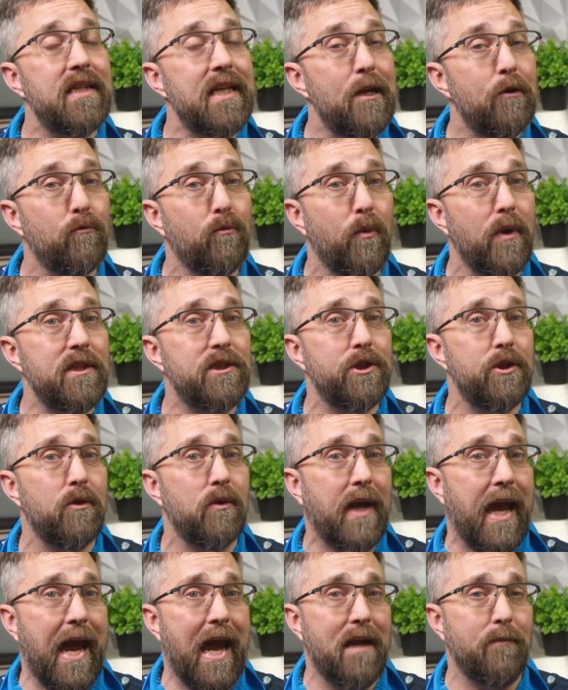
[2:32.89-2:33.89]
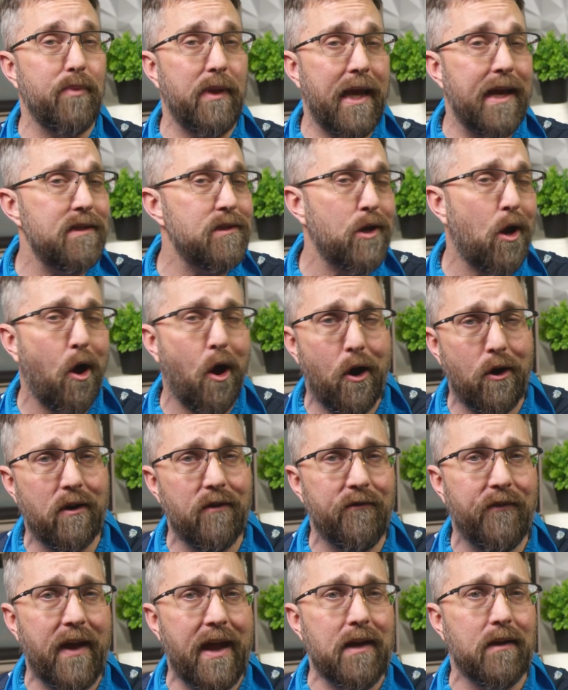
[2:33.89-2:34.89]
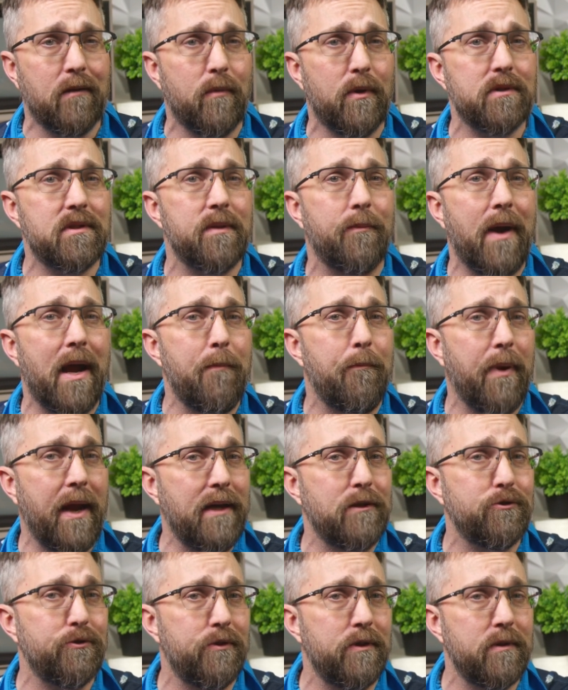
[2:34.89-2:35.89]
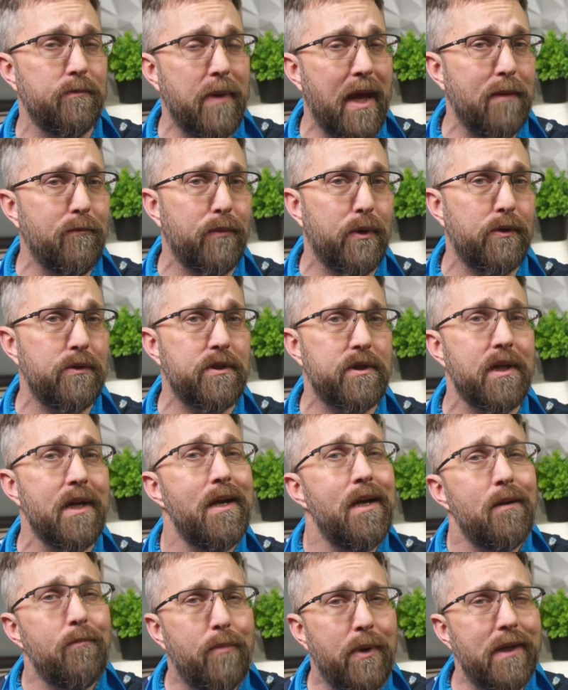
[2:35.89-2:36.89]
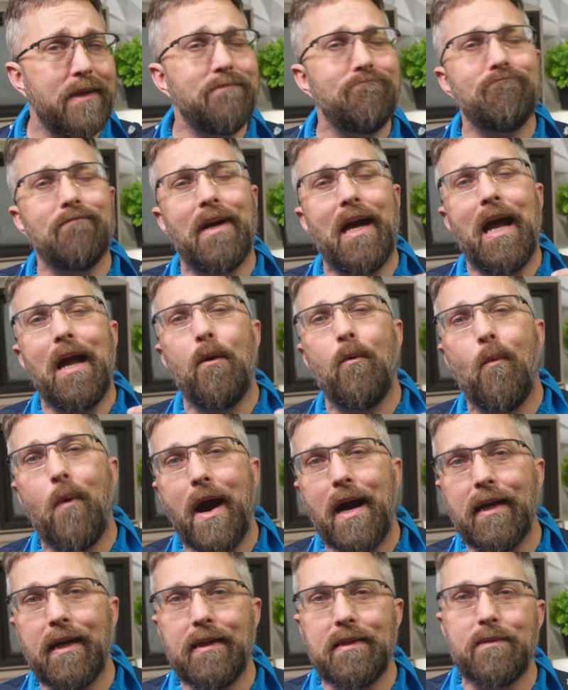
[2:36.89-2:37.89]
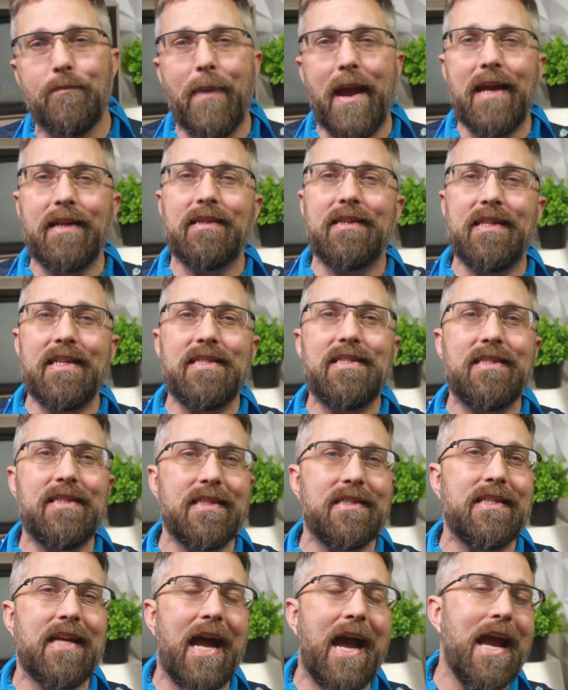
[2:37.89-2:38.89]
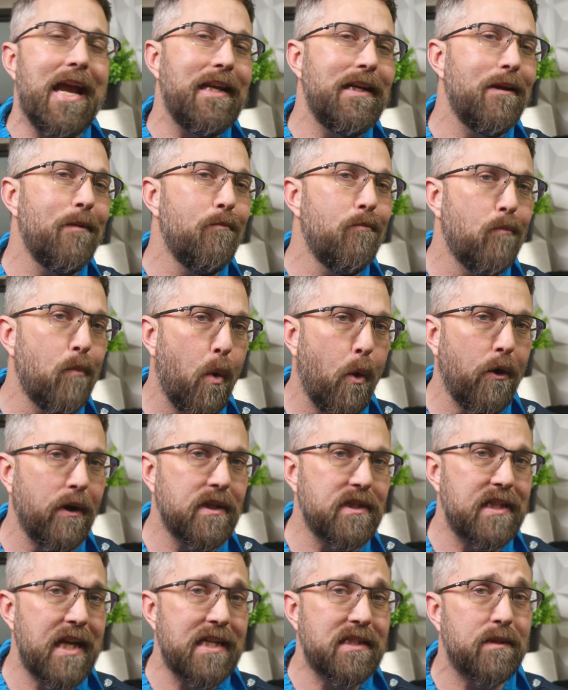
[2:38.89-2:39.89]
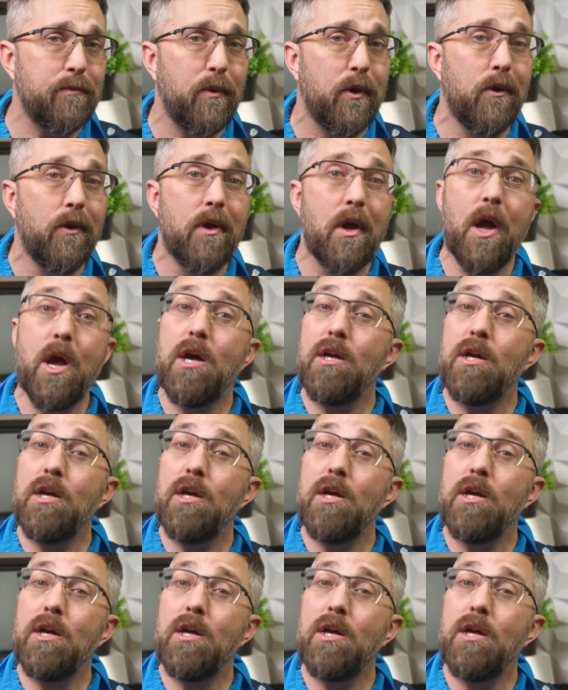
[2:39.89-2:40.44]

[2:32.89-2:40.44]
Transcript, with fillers: the original C A D plans are available to my Patreon members, but I wanted to make this design more accessible,